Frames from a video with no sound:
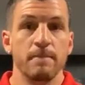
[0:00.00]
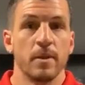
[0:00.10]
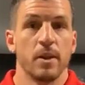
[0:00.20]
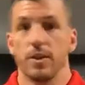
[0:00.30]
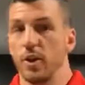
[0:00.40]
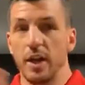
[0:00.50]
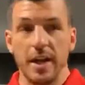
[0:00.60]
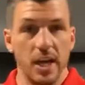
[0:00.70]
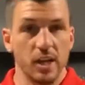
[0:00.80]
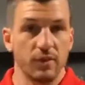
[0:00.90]
30
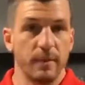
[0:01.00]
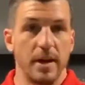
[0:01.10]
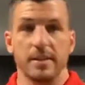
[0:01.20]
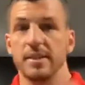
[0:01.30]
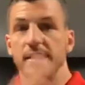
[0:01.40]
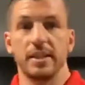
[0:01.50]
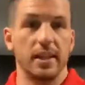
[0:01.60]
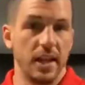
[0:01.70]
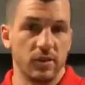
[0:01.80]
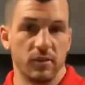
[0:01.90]
days from now, 60
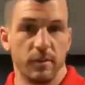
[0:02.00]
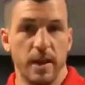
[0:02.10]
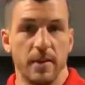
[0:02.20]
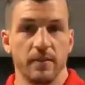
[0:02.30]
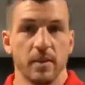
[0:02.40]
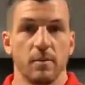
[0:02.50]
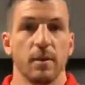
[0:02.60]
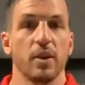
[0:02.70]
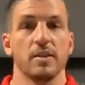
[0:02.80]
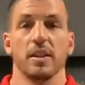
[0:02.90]
days from now.
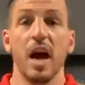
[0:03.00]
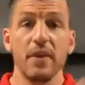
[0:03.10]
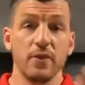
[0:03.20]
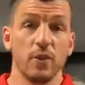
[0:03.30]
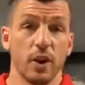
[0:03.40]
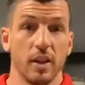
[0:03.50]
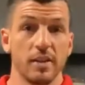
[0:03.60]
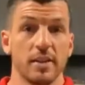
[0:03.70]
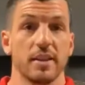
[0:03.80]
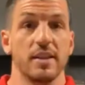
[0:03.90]
Because a lot of you are going to
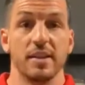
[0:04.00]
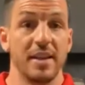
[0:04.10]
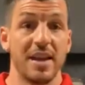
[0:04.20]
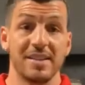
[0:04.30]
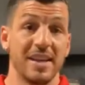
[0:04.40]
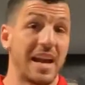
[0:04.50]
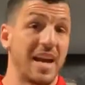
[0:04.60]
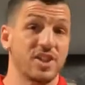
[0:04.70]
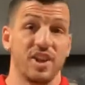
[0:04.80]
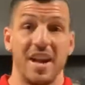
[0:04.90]
listen to this and not take
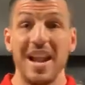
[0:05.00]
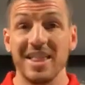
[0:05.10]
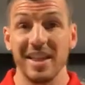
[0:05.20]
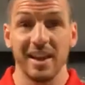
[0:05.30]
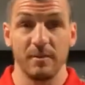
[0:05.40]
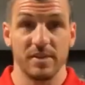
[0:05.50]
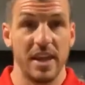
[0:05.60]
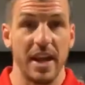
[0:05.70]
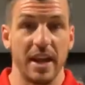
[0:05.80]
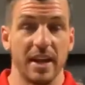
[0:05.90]
action on anything that I'm
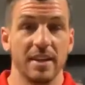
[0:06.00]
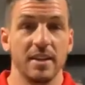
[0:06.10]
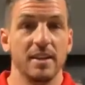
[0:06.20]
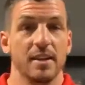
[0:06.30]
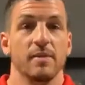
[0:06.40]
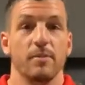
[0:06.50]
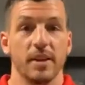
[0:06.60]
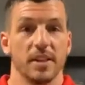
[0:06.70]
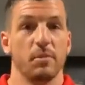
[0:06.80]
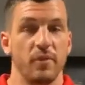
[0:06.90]
saying. But
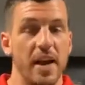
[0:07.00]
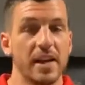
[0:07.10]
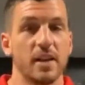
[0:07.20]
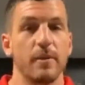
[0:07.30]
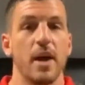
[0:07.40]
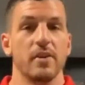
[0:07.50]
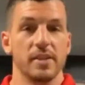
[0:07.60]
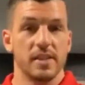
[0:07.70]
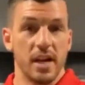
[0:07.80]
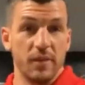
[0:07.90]
the simple fact of the matter
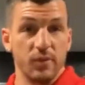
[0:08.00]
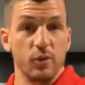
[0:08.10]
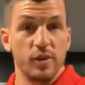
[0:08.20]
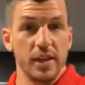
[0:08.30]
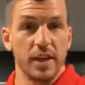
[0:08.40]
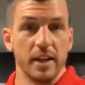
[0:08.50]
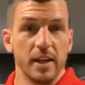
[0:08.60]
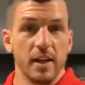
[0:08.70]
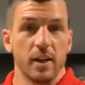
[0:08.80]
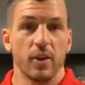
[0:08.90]
is that if you did,
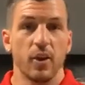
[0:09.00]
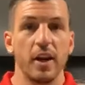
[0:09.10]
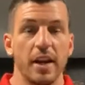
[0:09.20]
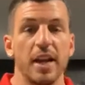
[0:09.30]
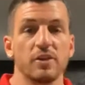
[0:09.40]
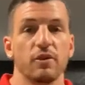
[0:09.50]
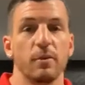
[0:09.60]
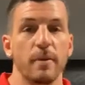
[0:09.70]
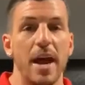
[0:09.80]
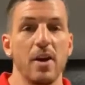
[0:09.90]
30 days
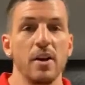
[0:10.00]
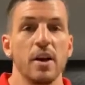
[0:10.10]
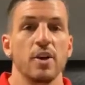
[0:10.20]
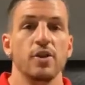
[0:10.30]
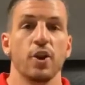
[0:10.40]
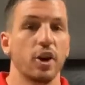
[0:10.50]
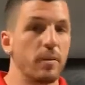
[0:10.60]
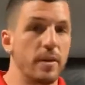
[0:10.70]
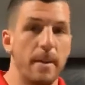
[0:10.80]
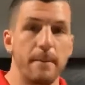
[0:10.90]
from now, you're going to
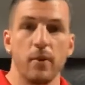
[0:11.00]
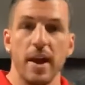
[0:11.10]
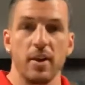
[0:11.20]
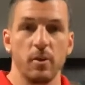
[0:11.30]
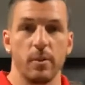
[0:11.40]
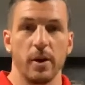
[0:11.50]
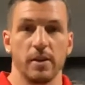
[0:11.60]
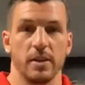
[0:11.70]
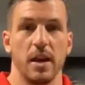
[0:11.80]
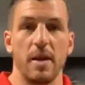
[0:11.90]
be a brand new
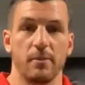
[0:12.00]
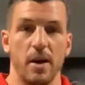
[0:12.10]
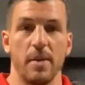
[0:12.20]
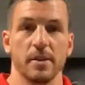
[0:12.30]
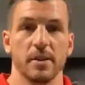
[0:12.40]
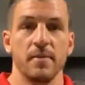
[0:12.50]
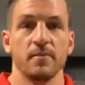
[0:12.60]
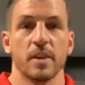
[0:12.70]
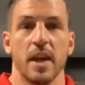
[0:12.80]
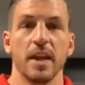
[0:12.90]
person. I promise.
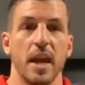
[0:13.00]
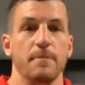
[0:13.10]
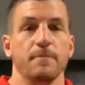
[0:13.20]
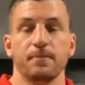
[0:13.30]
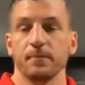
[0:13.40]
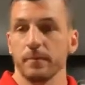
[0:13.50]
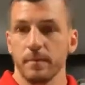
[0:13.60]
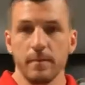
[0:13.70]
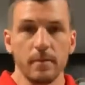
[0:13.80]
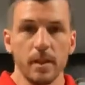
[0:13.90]
And again,
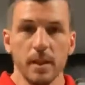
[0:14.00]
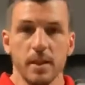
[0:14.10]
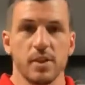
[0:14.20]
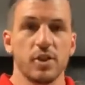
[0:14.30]
this is a